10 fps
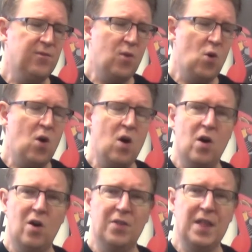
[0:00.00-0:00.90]
4
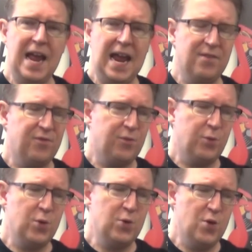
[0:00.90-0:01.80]
on the F
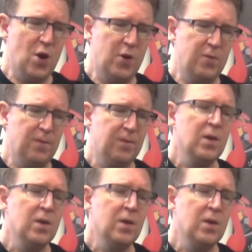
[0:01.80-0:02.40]
root note.